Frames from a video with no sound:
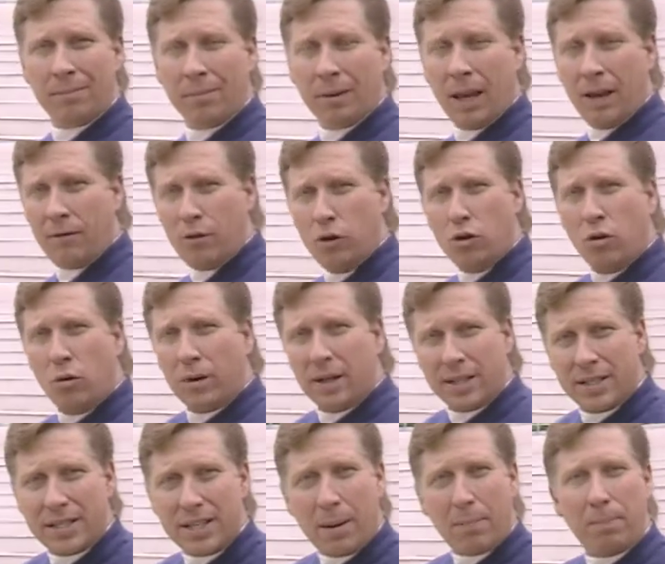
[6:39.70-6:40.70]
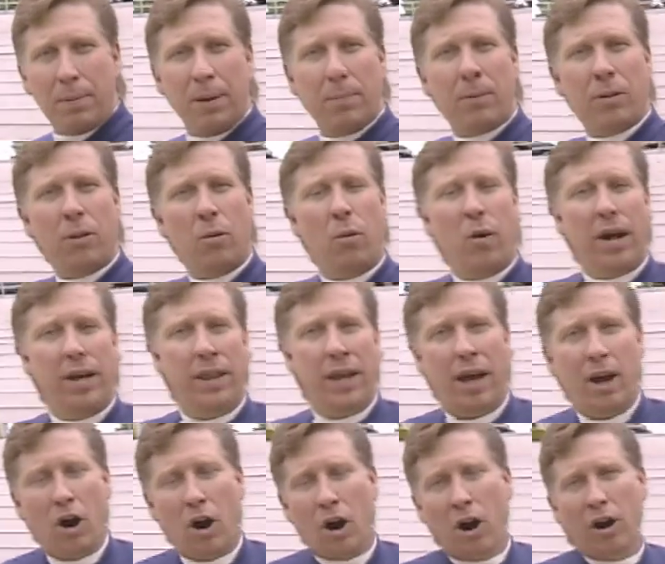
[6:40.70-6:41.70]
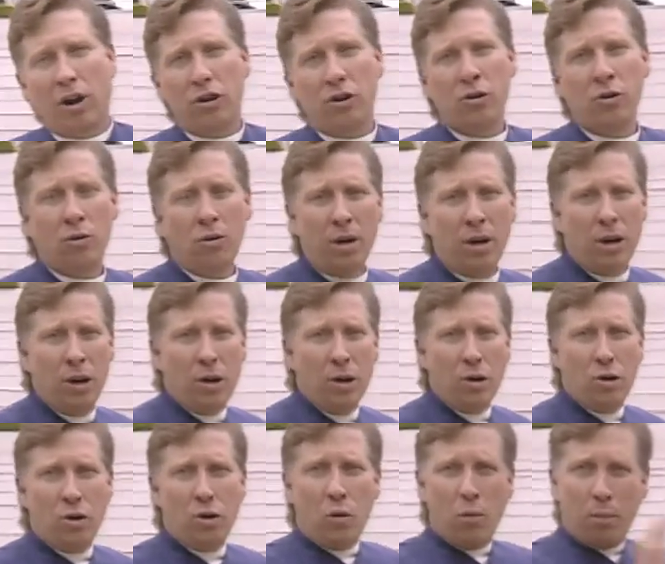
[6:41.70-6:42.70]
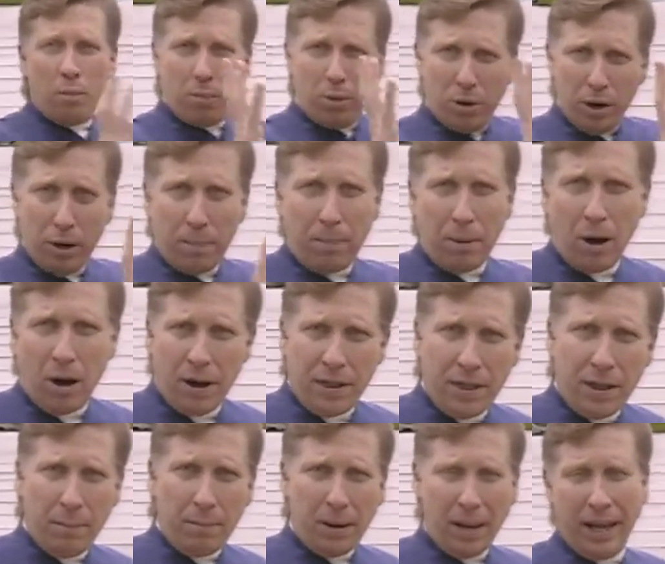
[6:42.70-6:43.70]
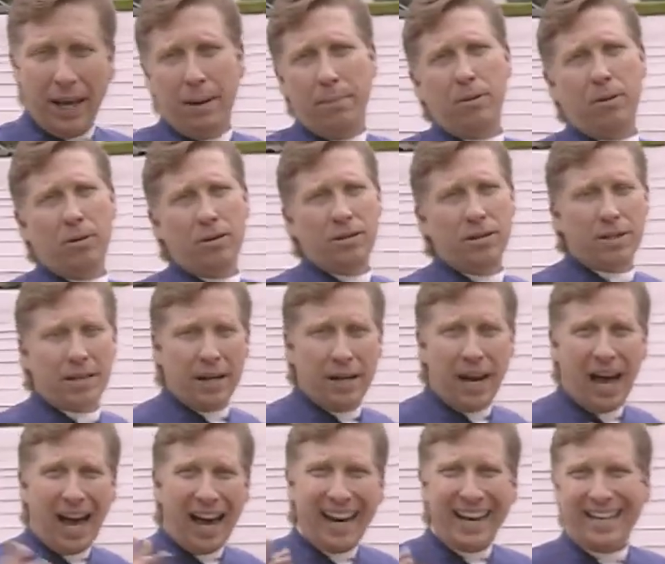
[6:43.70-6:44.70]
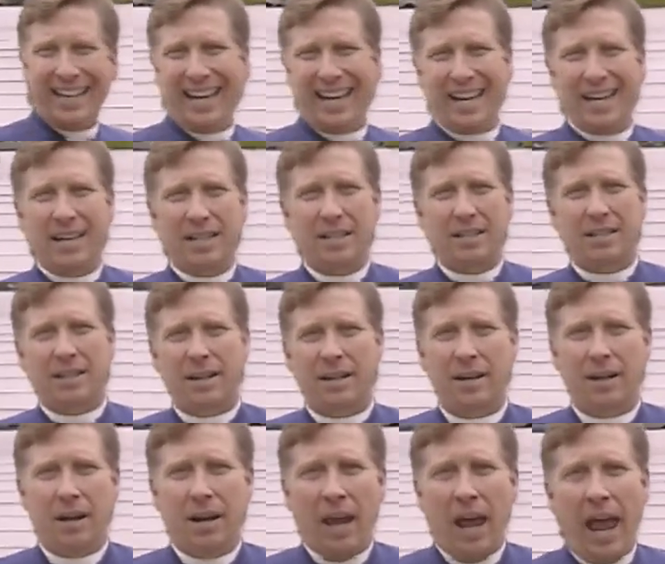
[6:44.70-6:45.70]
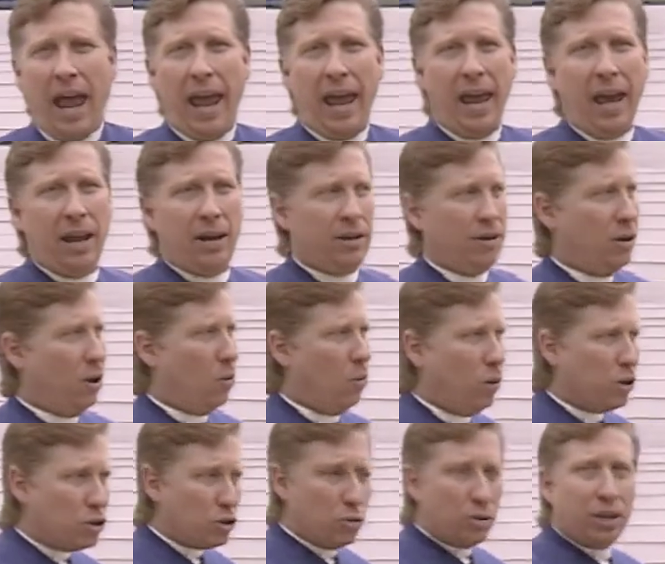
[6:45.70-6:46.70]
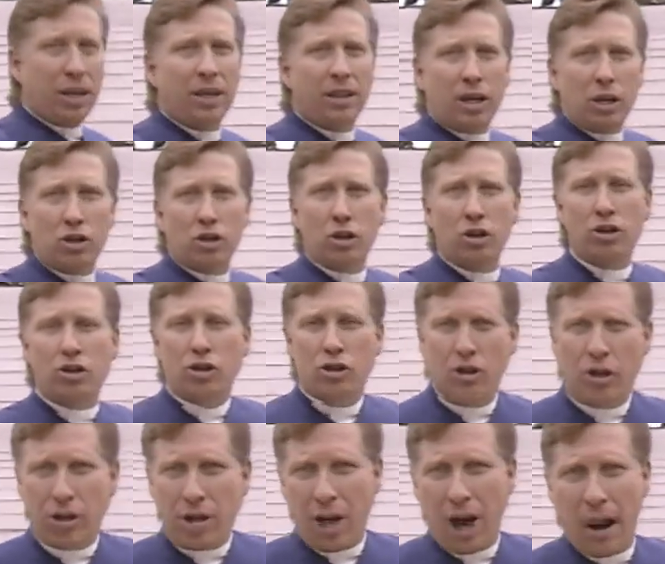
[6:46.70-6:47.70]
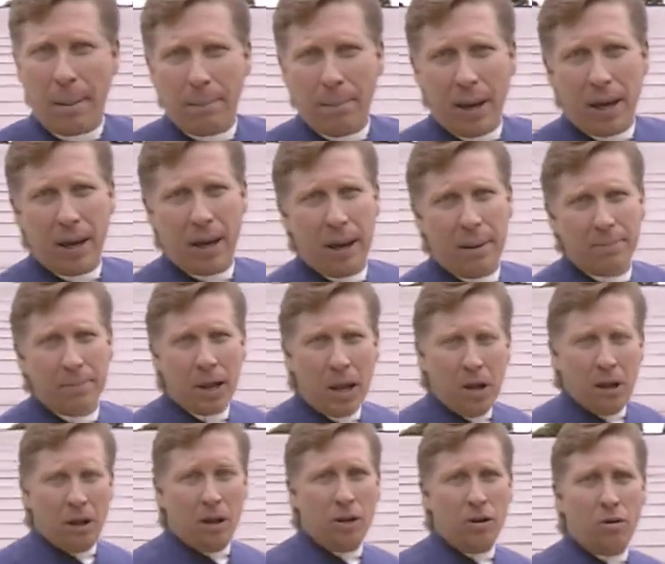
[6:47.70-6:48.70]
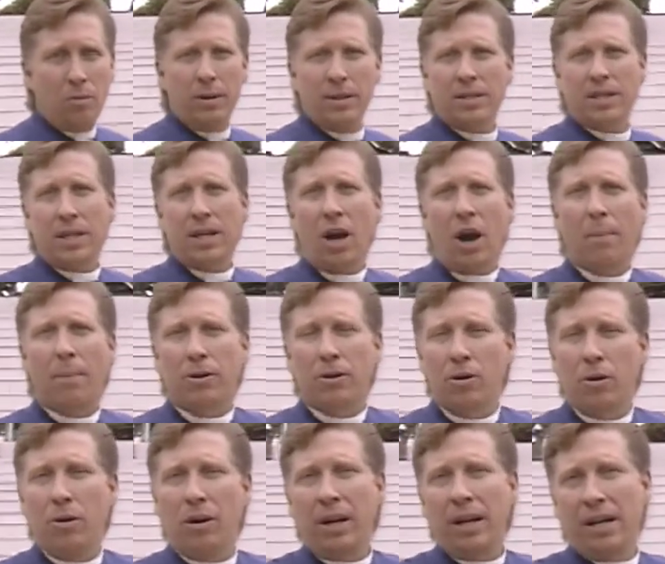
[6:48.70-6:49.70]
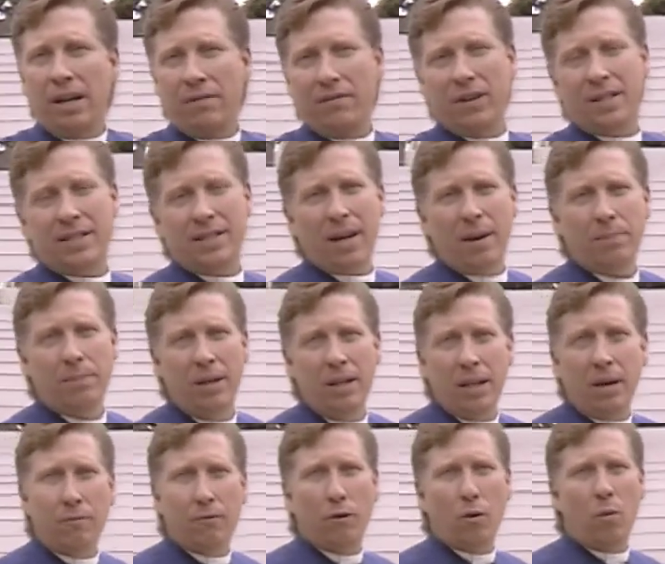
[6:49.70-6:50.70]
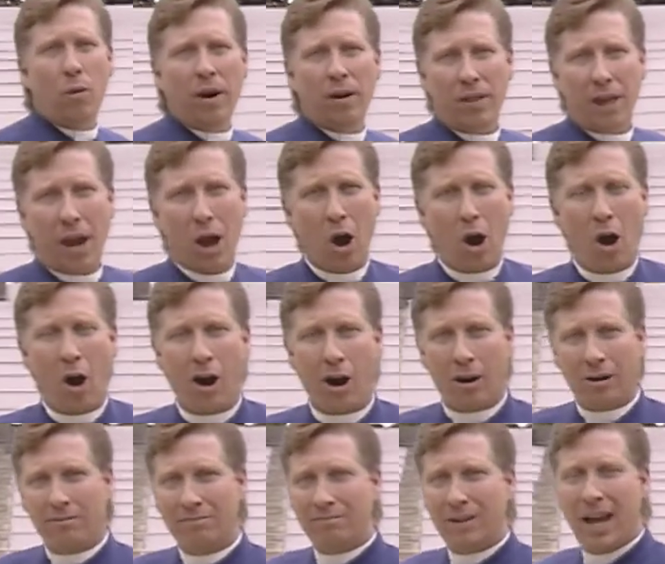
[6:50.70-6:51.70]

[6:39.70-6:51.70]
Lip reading: If you don't accept people the way they are and you put upon them labels and ideas and what you think they should and should not be, you miss the opportunity of accepting them for where they are.